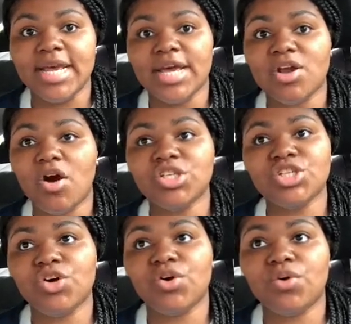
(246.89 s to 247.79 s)
And
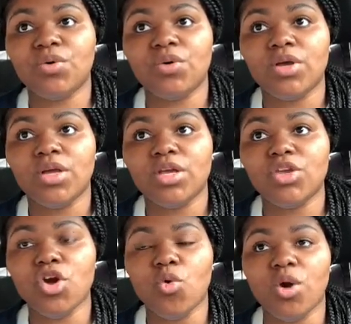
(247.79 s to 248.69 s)
also,
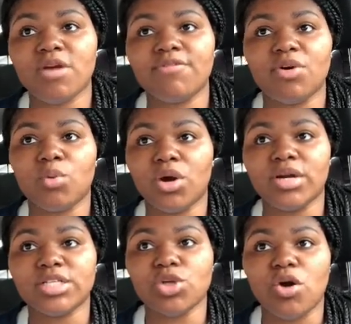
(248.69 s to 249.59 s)
word for
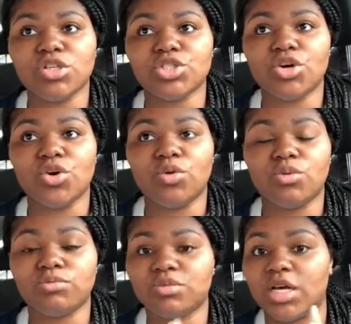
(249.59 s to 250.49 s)
word is
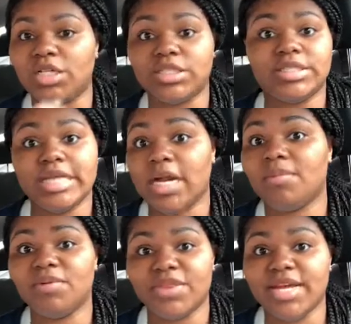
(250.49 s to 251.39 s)
also a
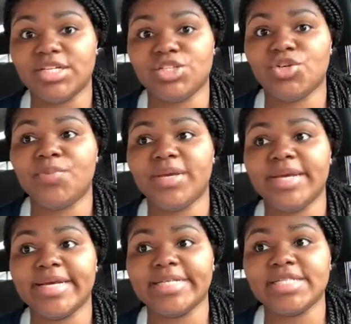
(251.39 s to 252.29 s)
terrible thing to do
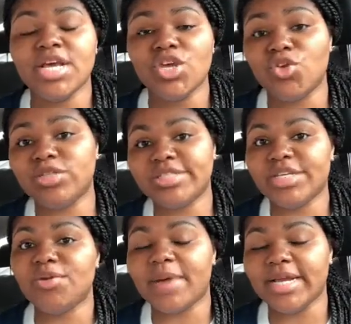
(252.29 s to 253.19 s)
because you
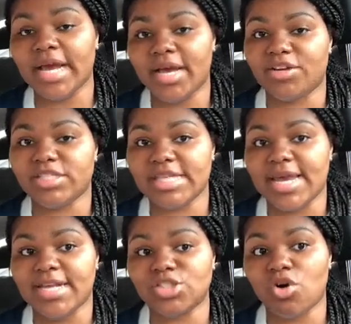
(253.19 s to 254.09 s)
still might not
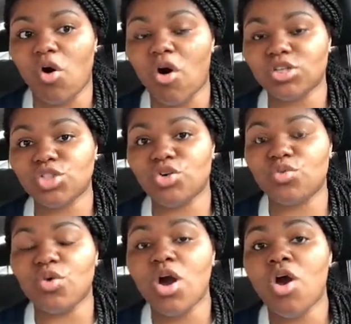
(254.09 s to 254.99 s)
understand it. So
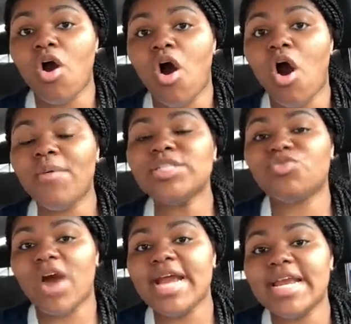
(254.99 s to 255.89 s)
also always
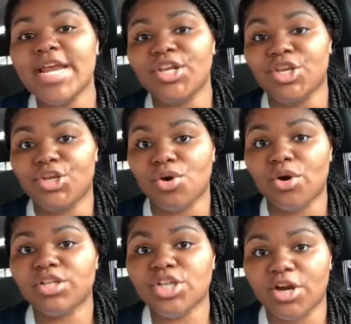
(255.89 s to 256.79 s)
write it in
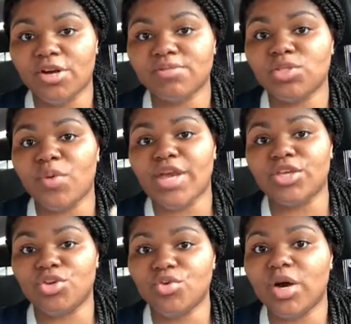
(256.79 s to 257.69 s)
your terms, the way
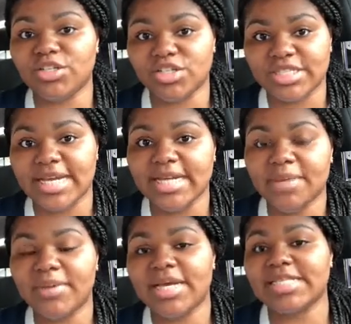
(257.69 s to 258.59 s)
you understand
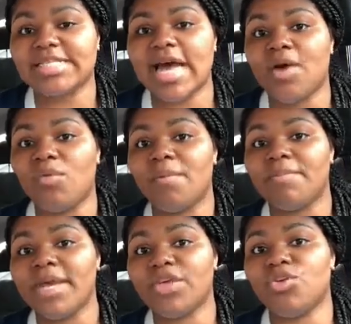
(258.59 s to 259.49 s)
it, because that will
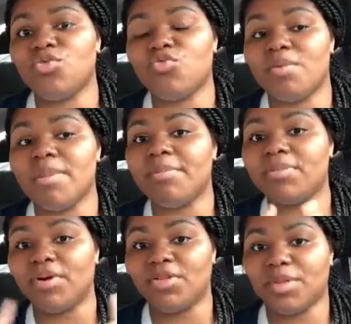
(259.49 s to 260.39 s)
make you
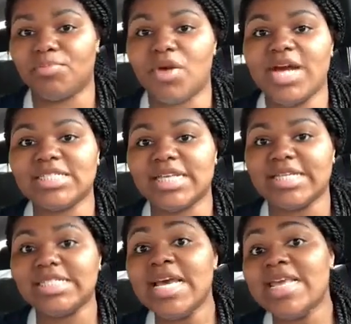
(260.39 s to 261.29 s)
remember the
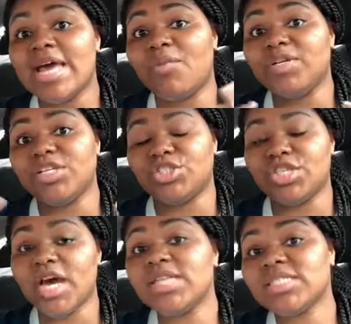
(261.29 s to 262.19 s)
process, that when it
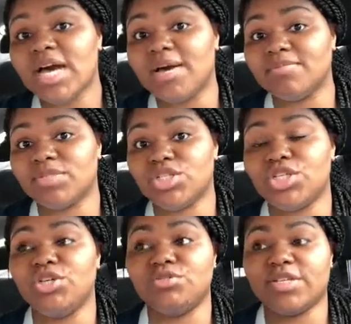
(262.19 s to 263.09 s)
does come to
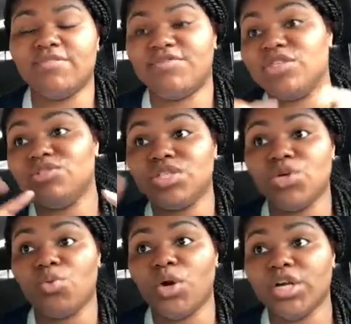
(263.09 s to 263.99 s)
those
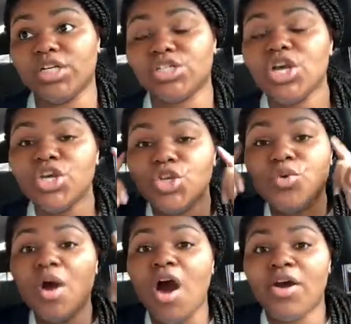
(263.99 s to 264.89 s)
confusing words, you
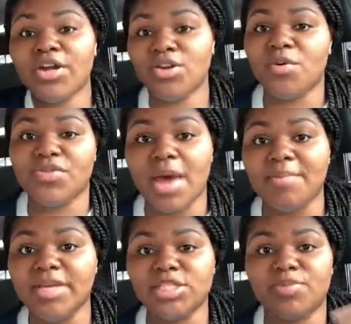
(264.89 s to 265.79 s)
will already know what that
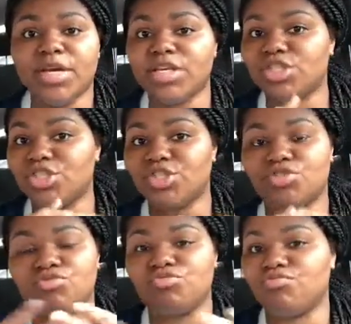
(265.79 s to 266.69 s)
means because,
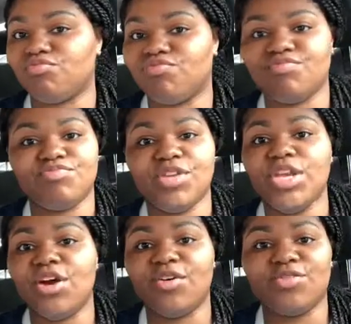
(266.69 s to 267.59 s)

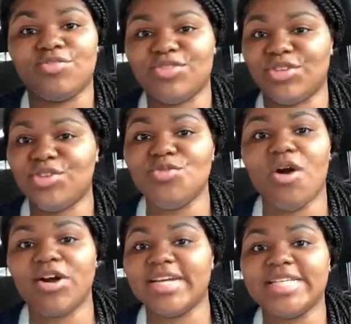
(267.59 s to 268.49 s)
you
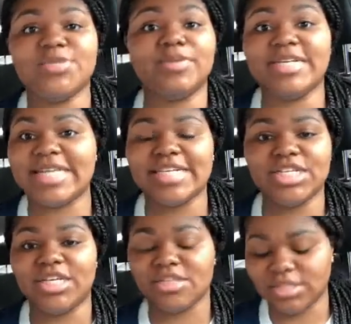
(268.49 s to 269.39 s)
already explained that to
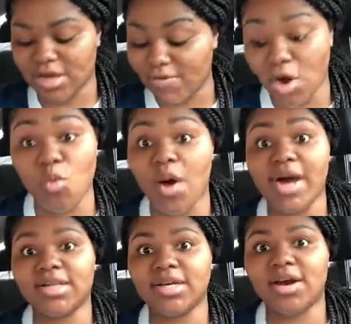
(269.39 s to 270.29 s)
yourself a
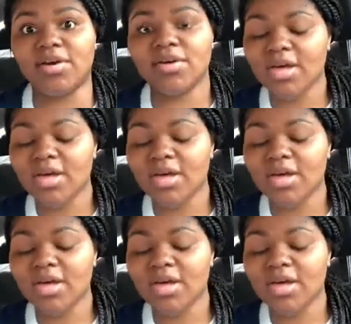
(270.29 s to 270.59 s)
while ago.